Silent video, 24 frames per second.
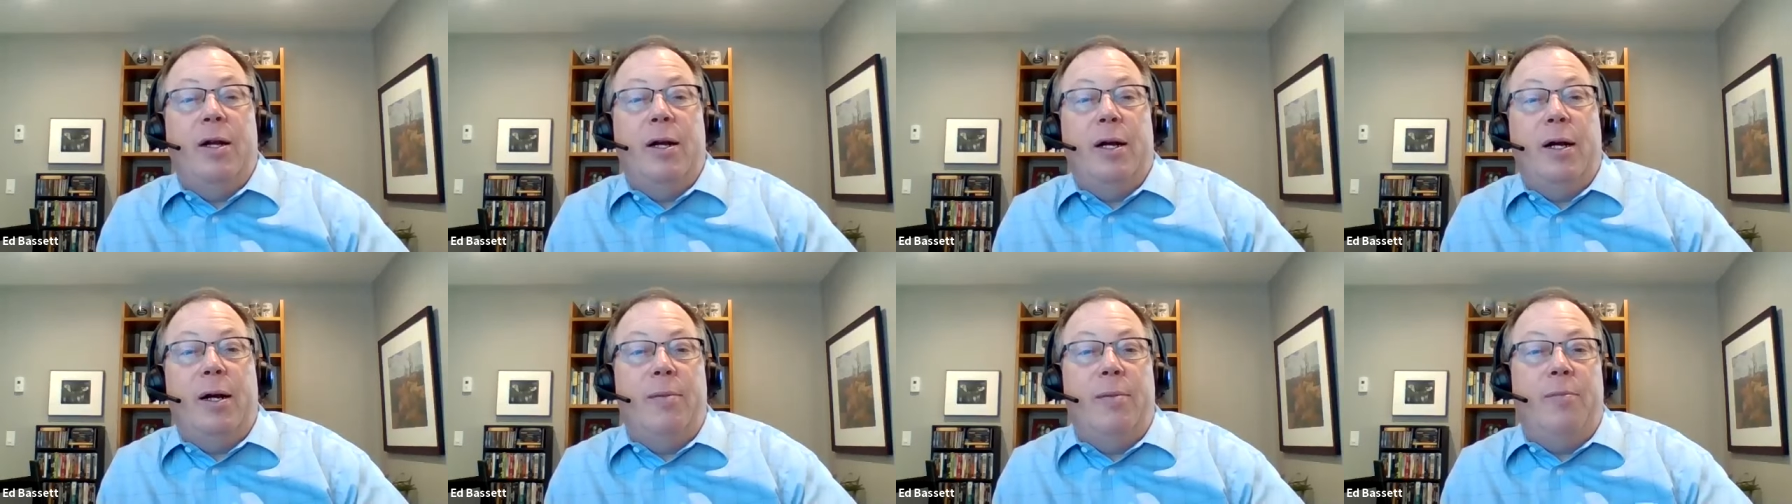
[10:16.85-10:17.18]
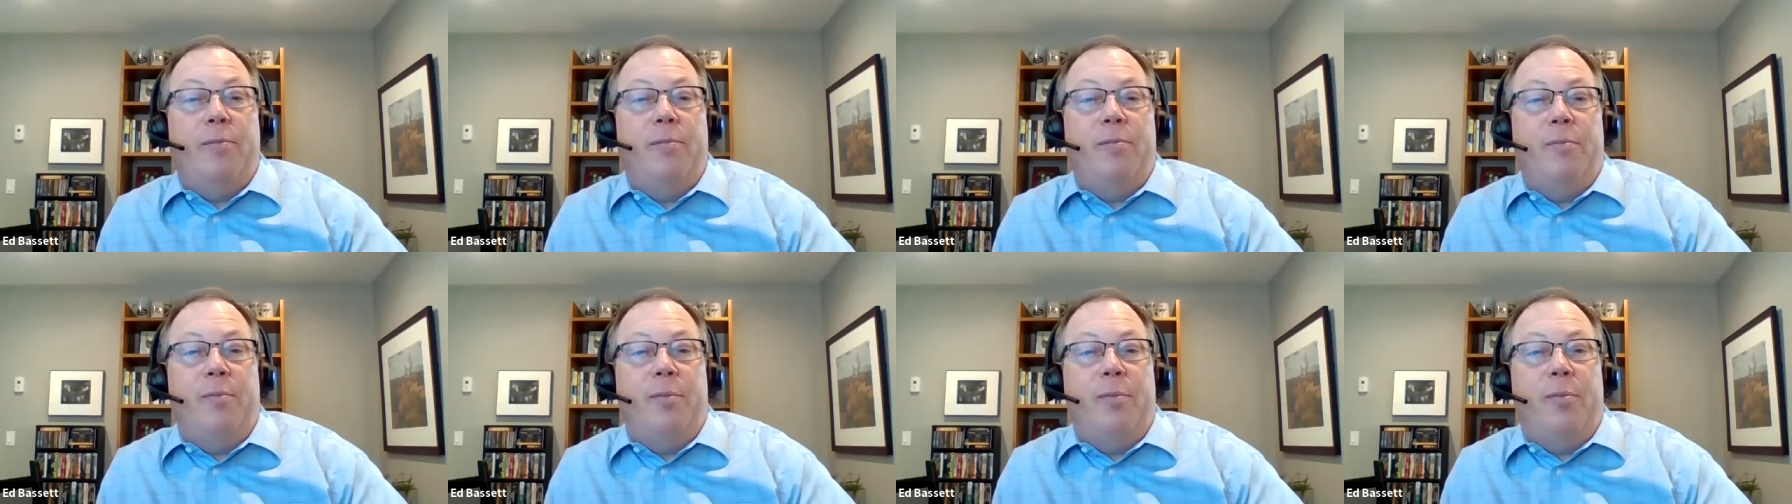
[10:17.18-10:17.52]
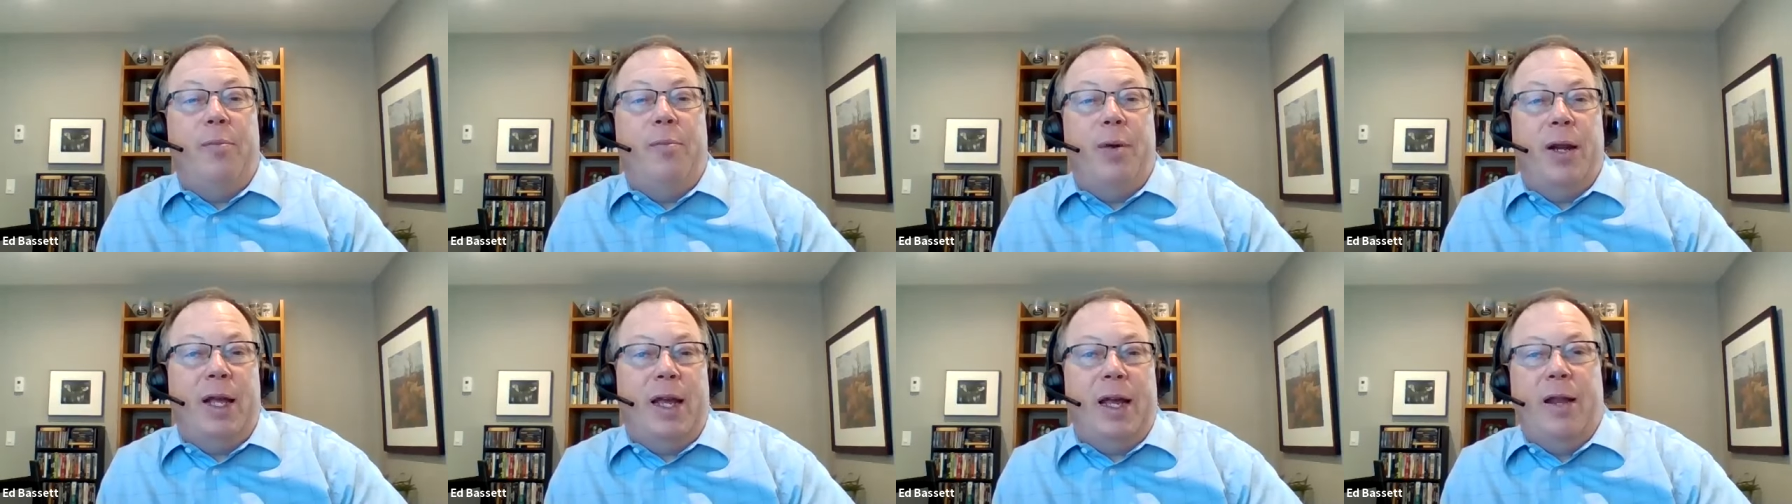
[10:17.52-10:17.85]
Uh,
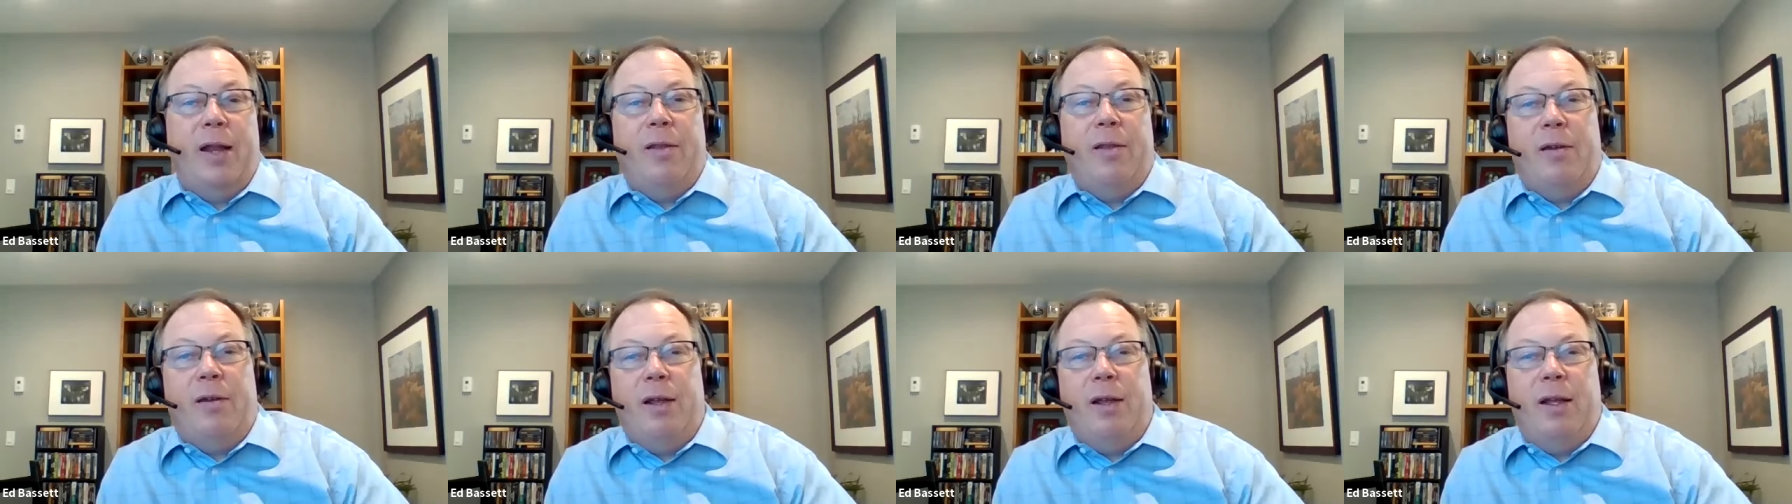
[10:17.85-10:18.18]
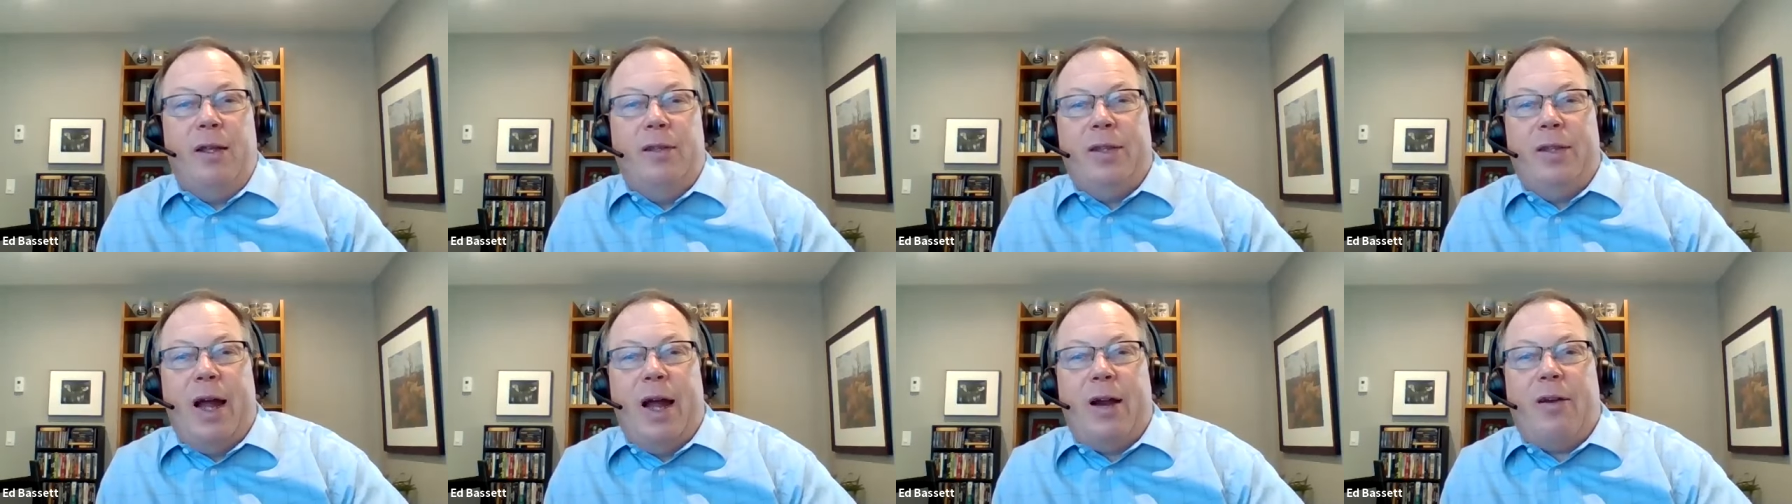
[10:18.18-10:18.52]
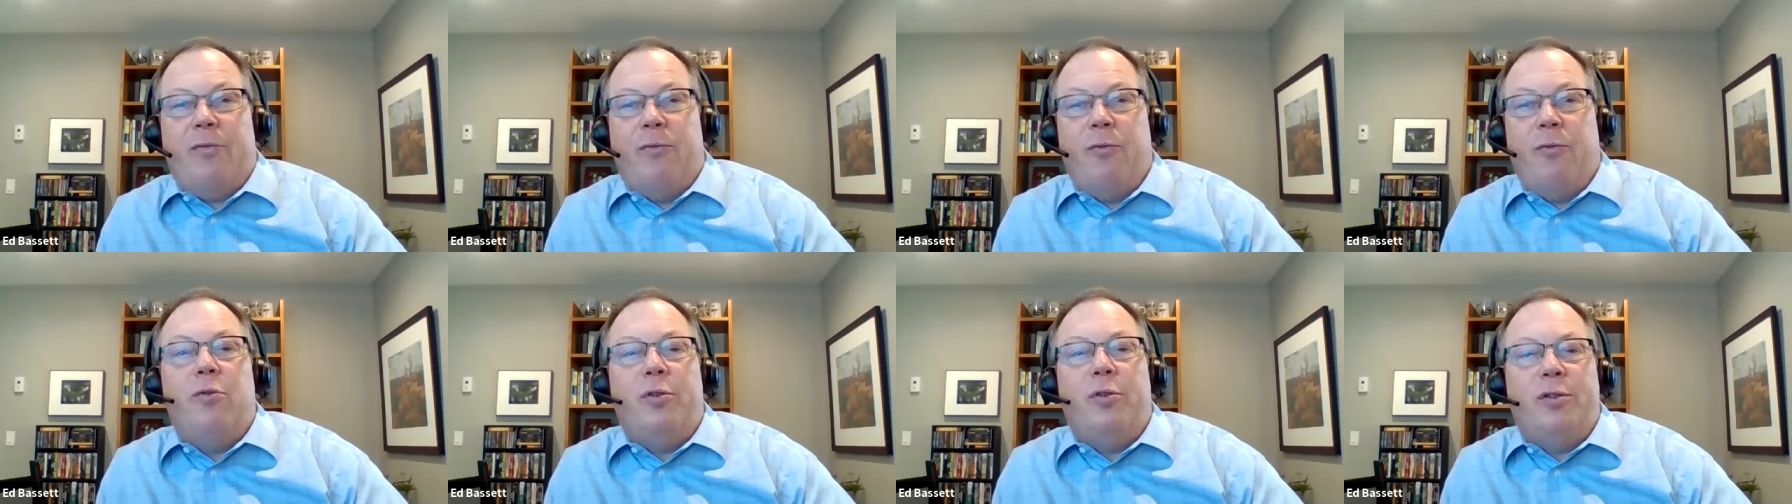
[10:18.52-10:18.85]
but again, the
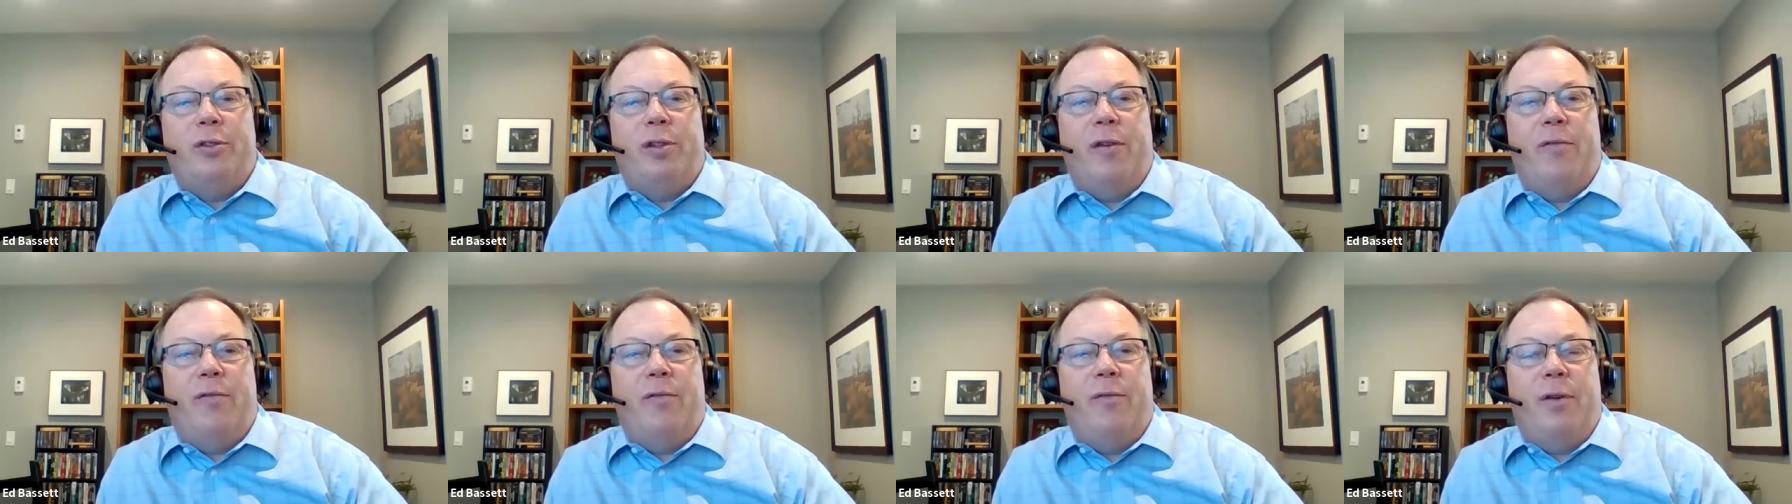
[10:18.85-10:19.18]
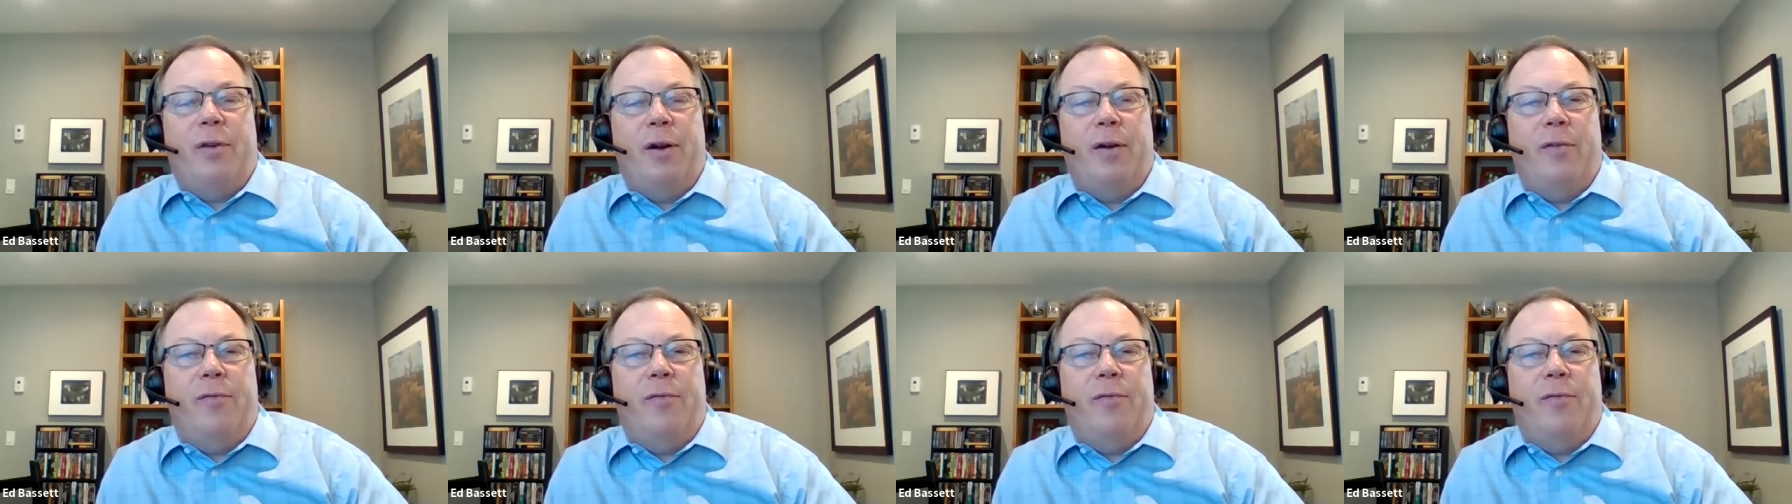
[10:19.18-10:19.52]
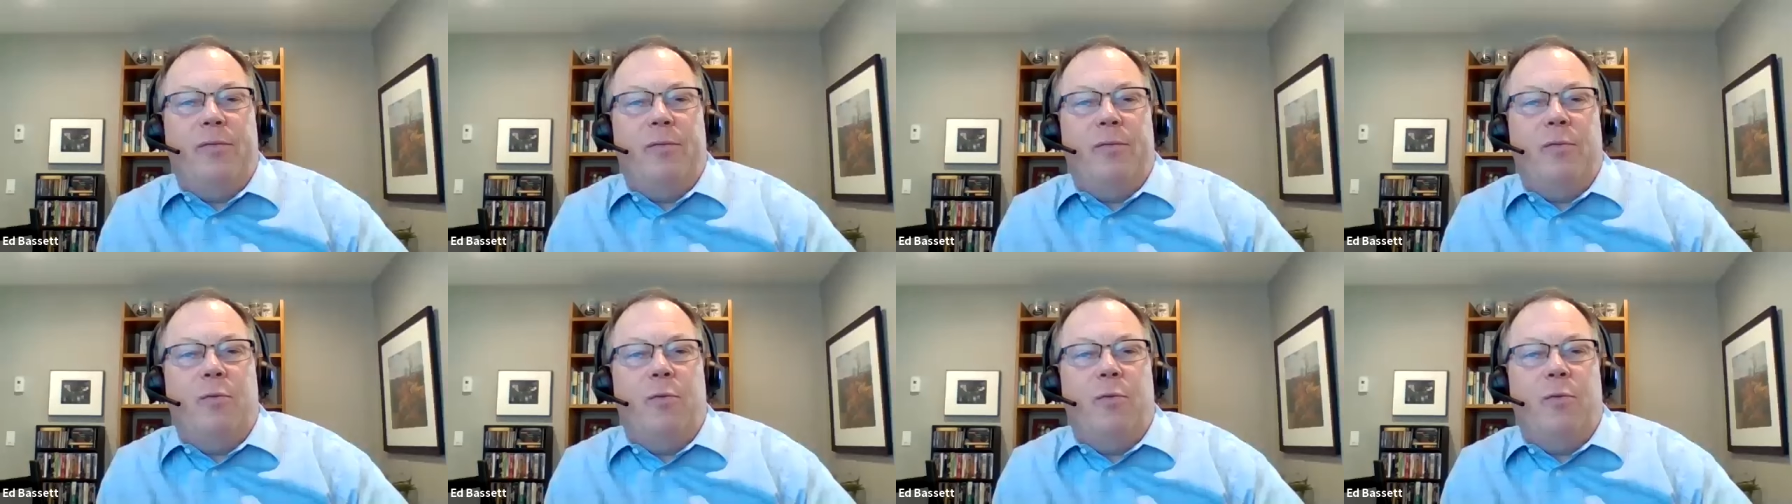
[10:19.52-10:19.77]
exact rules of of